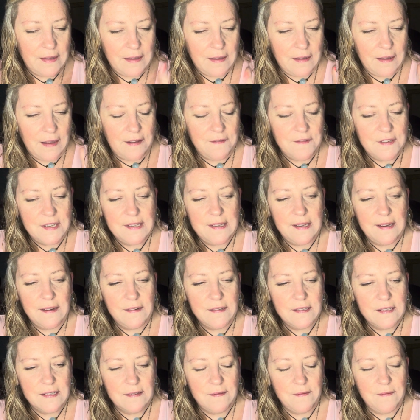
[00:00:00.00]
I've just
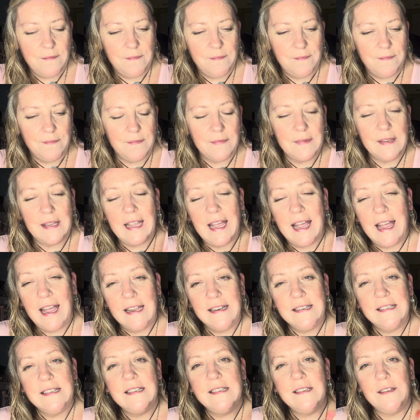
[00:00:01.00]
heard
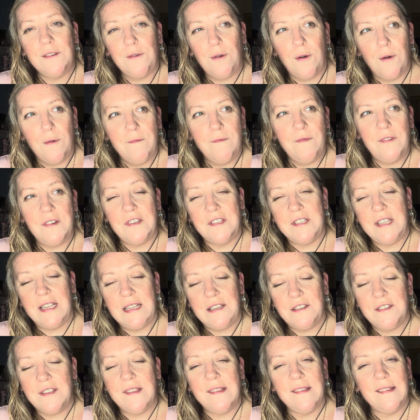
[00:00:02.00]
candid
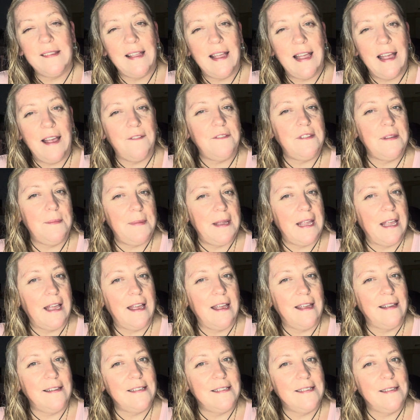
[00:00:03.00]
conversations have to be
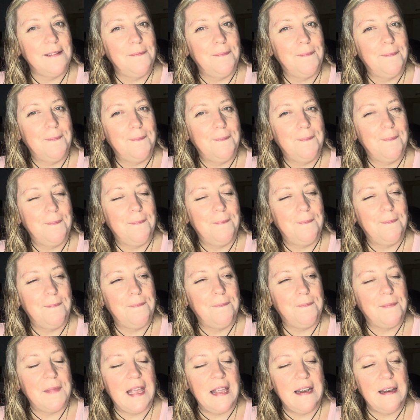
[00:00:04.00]
had.
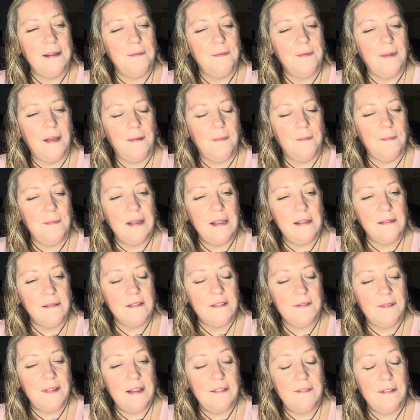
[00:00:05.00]
And I'm
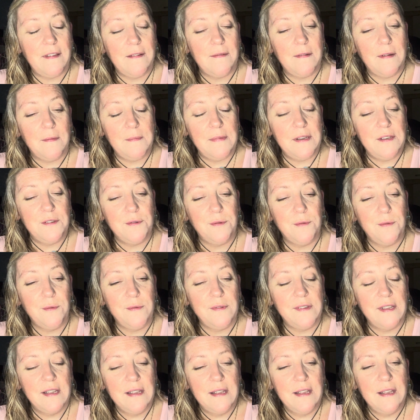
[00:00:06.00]
Divine Feminine, I'm being
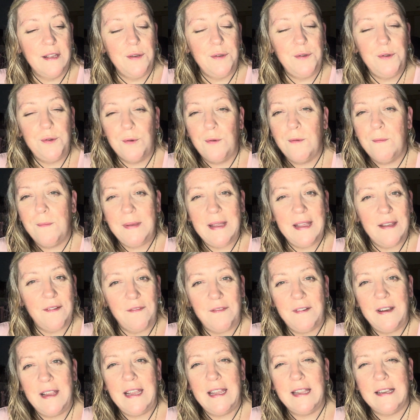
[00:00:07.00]
told, don't be
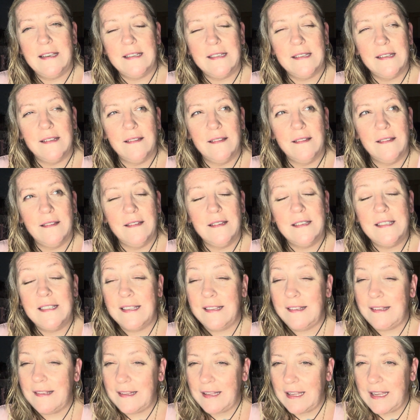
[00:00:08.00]
afraid to
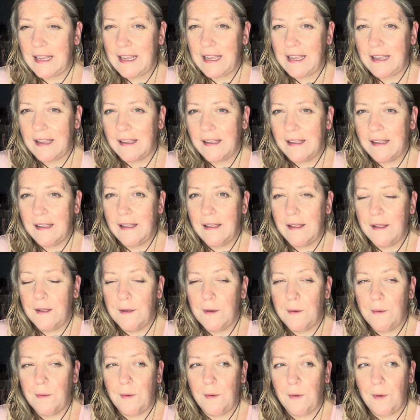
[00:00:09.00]
say
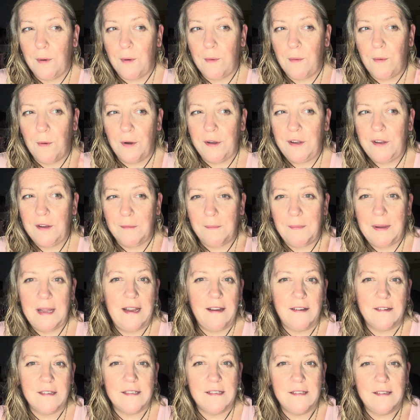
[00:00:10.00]
what your
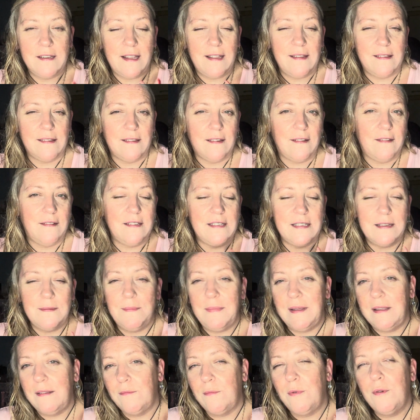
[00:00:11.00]
person has done to
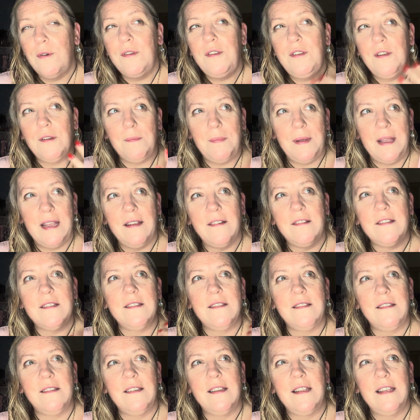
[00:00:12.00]
me, what your
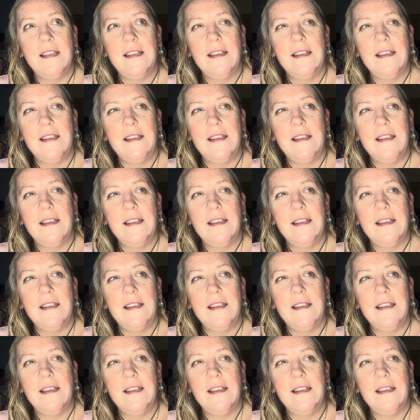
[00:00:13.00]
person